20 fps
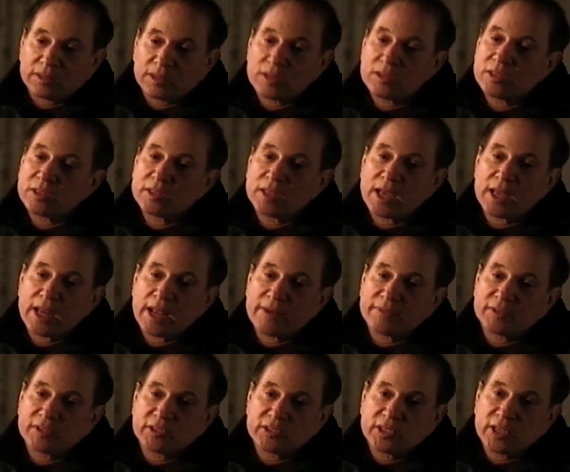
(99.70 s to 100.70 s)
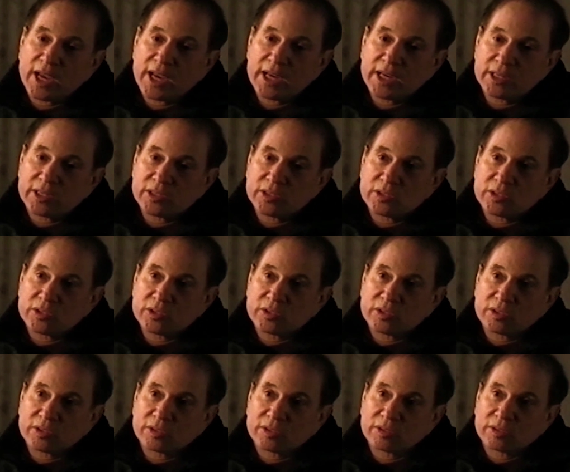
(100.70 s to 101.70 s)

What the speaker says: doesn't that have to change